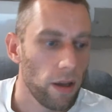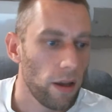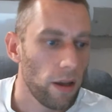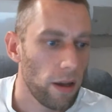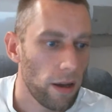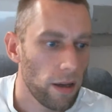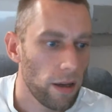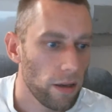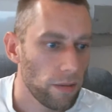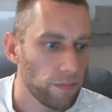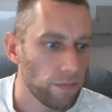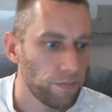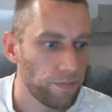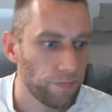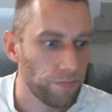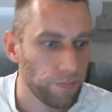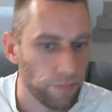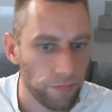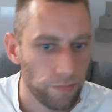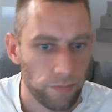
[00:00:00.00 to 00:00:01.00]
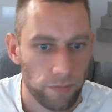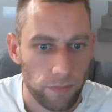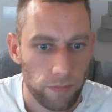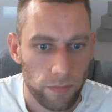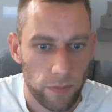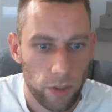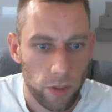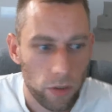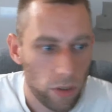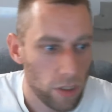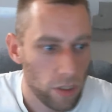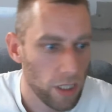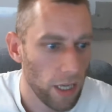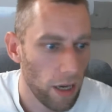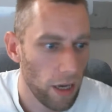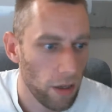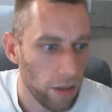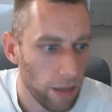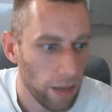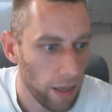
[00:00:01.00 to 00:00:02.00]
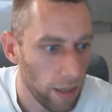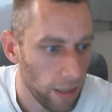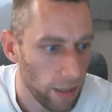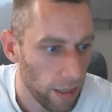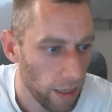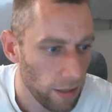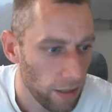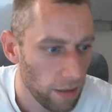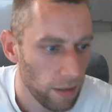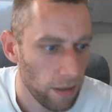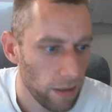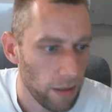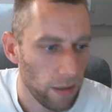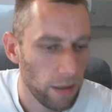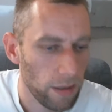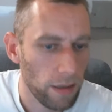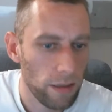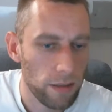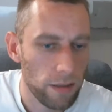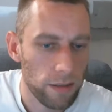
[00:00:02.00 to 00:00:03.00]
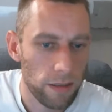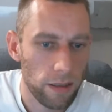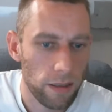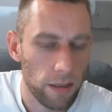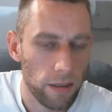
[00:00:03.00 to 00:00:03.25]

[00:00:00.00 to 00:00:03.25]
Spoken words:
it's good to get online again, and